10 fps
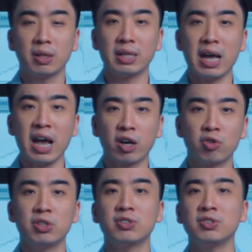the
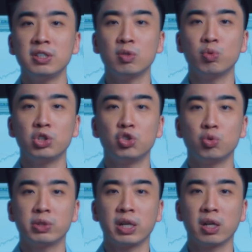accuracy in which
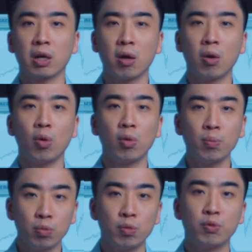you can call
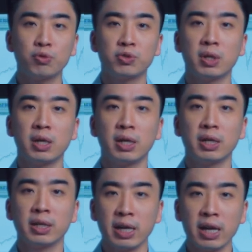moves
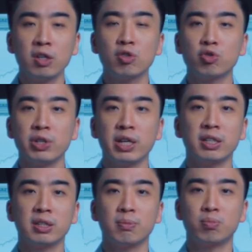can
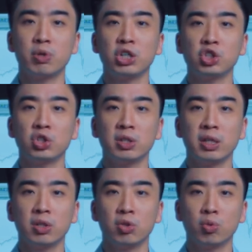create the impression
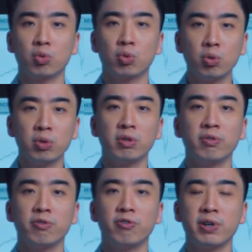that you could
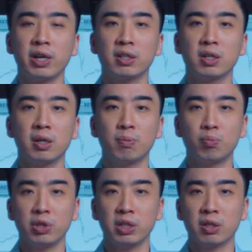in fact
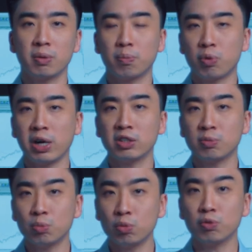predict
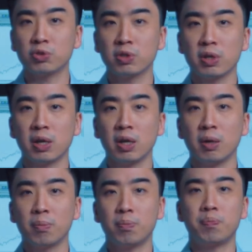price moves.
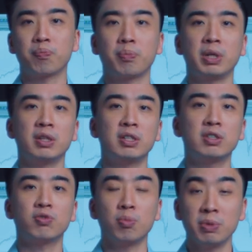But
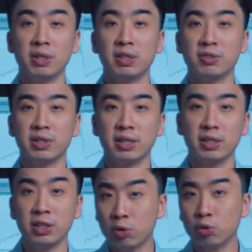this for me is
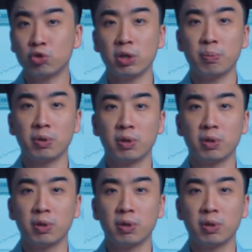an ego trap.